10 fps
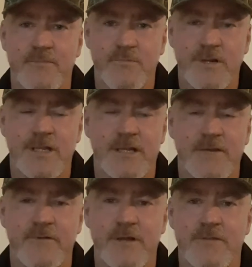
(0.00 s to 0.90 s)
really
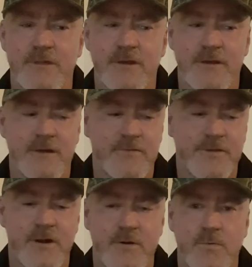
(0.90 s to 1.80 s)
give it a
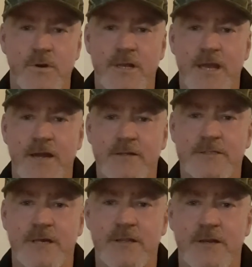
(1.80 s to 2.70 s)
thorough workout
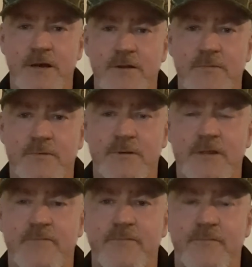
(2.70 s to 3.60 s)
so that I could
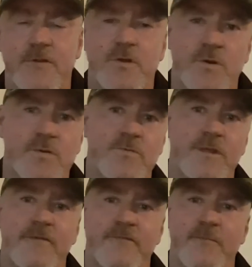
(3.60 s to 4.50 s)
give you
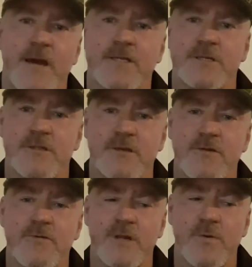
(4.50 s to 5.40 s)
the information that
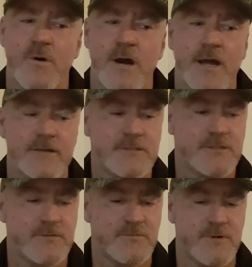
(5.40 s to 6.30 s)
you require
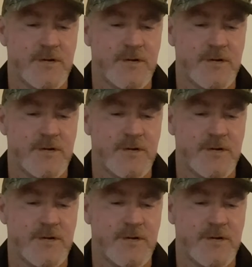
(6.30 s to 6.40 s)
to